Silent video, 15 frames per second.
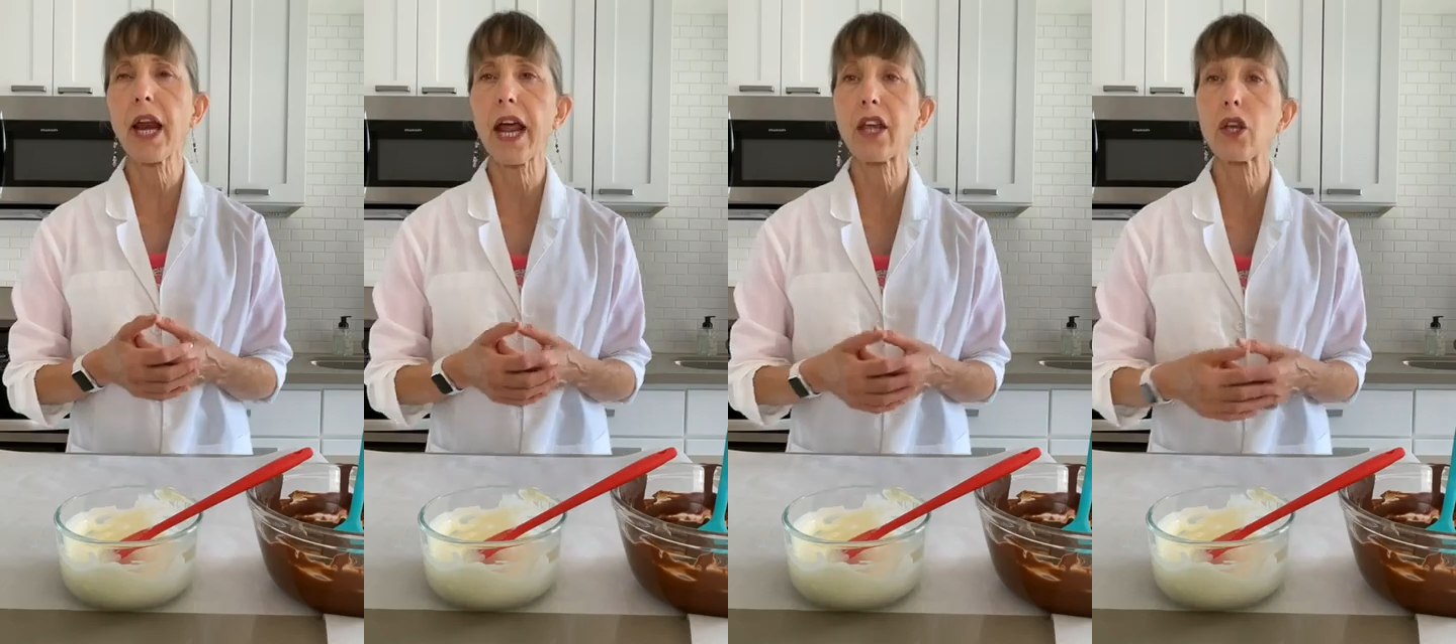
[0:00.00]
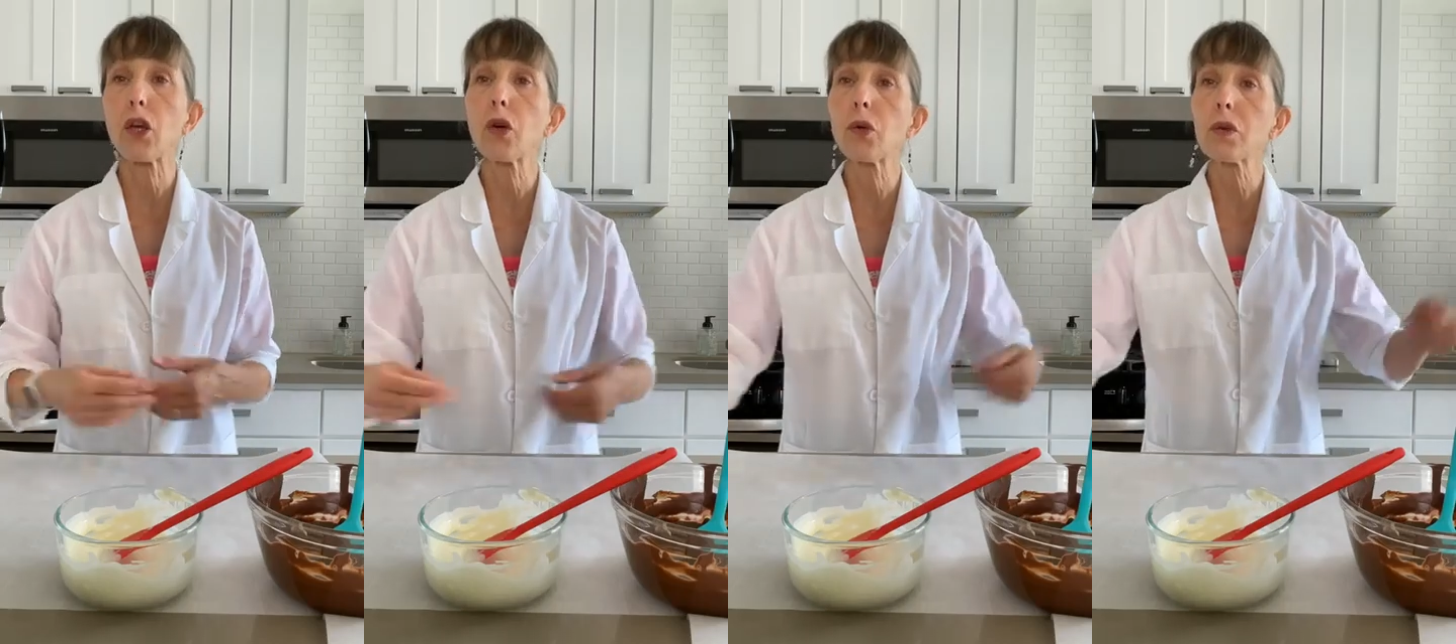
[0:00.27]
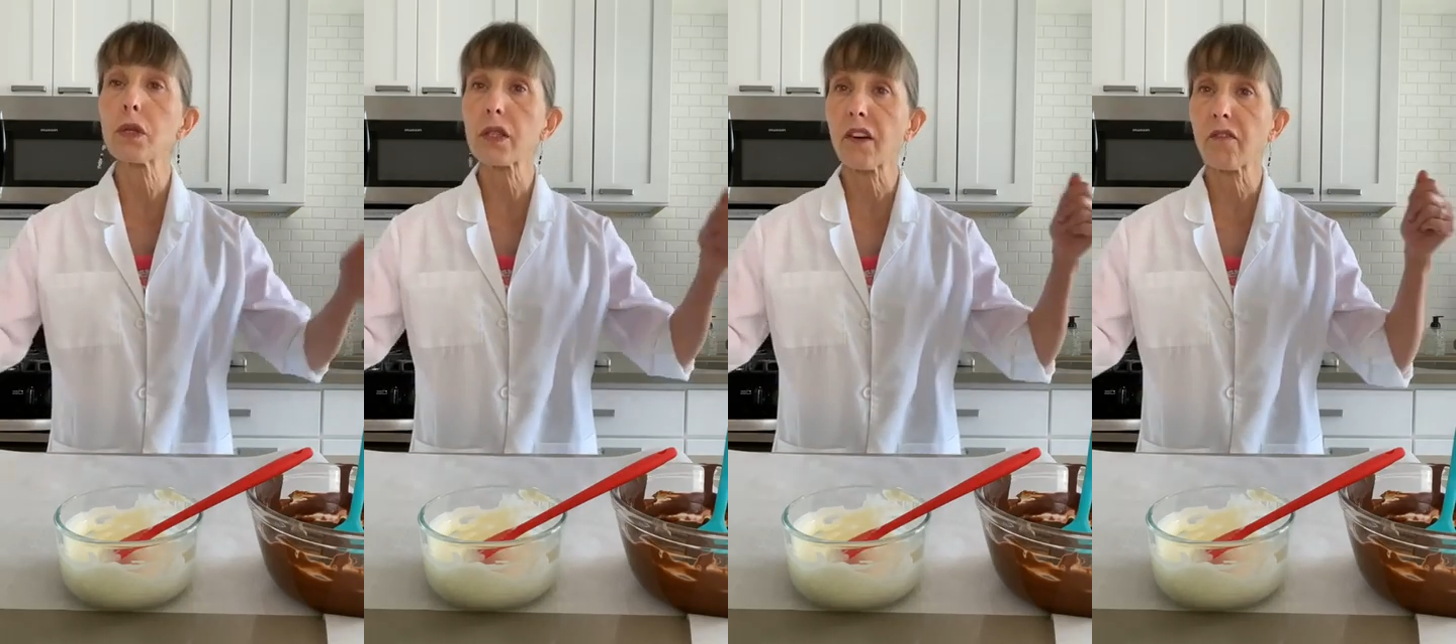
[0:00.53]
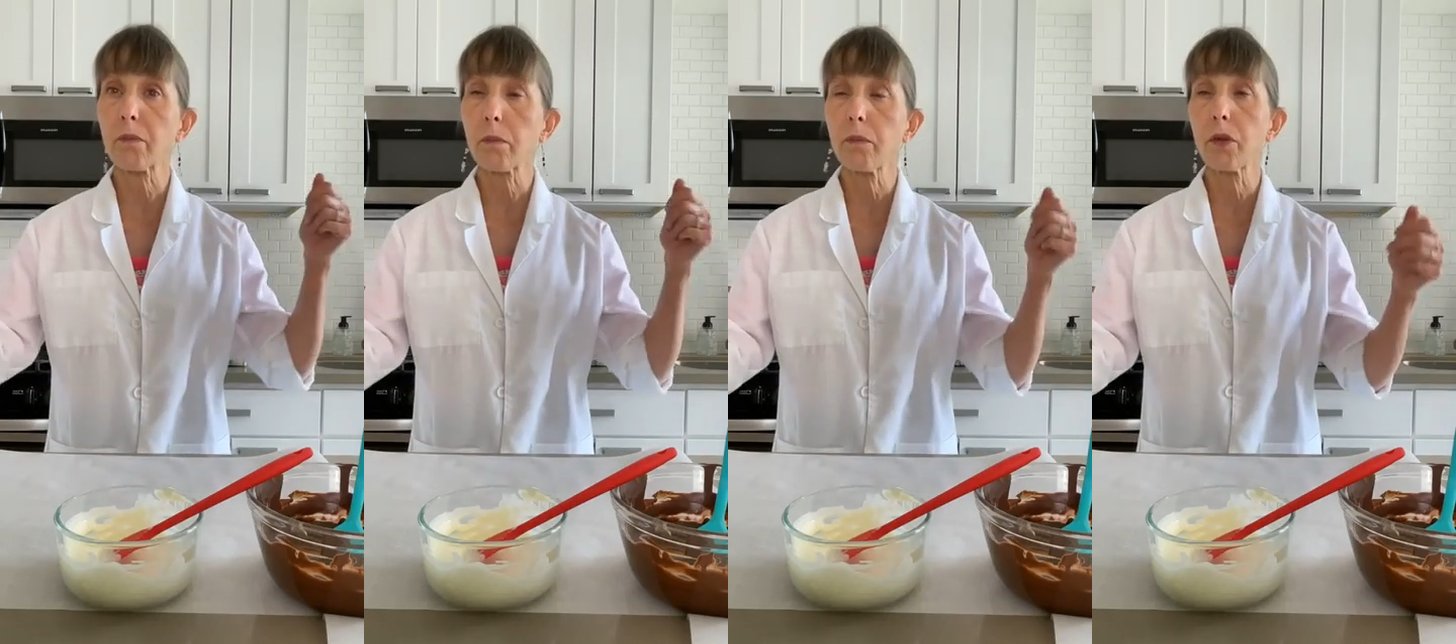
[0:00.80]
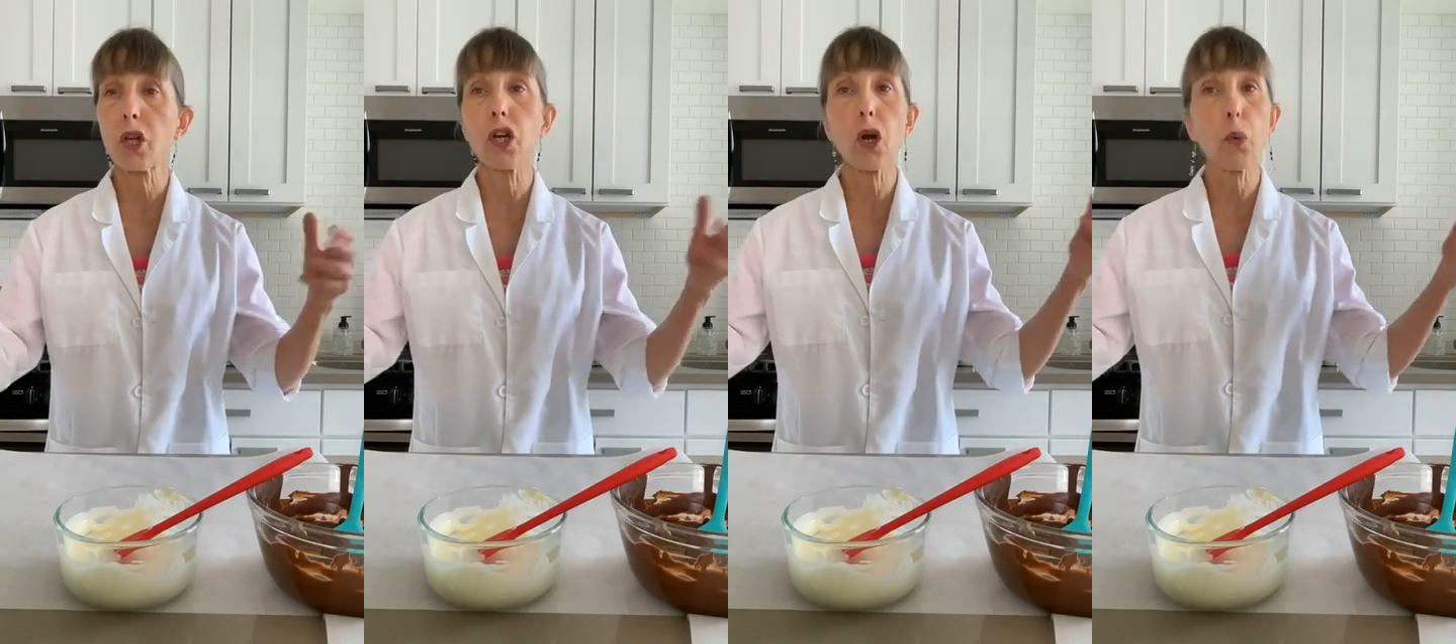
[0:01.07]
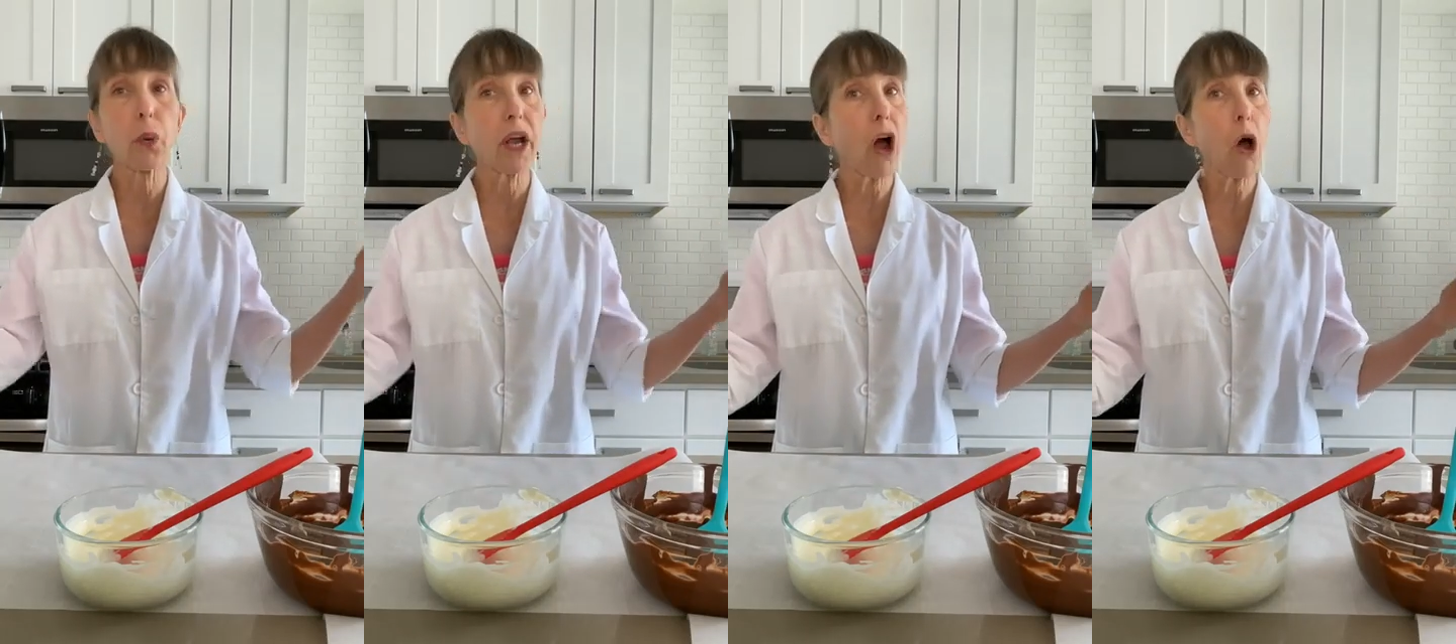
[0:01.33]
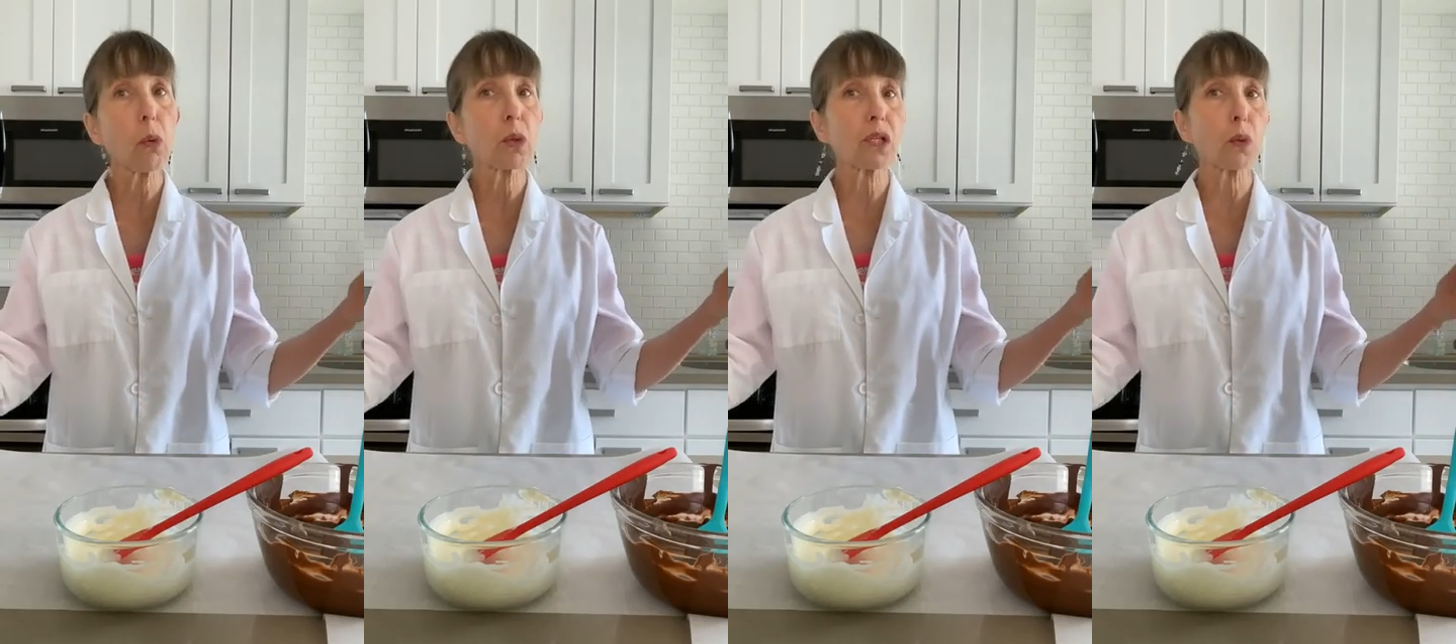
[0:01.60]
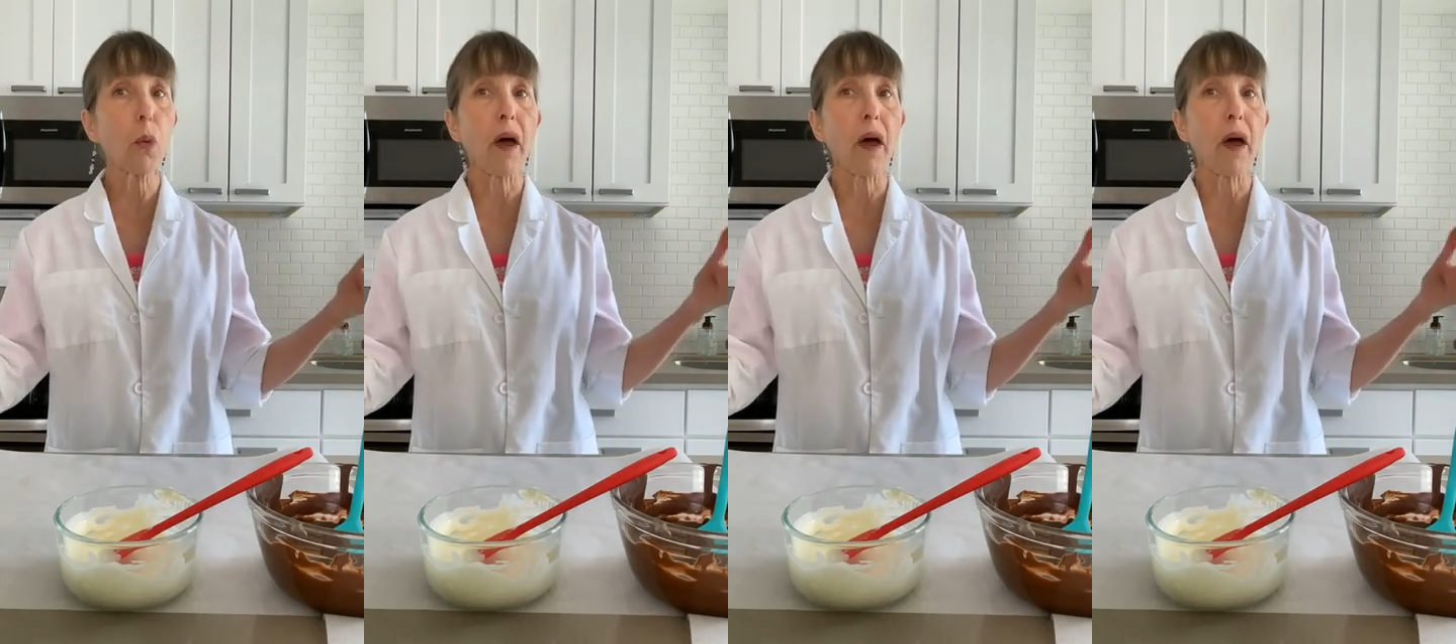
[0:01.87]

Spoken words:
that I used of, we always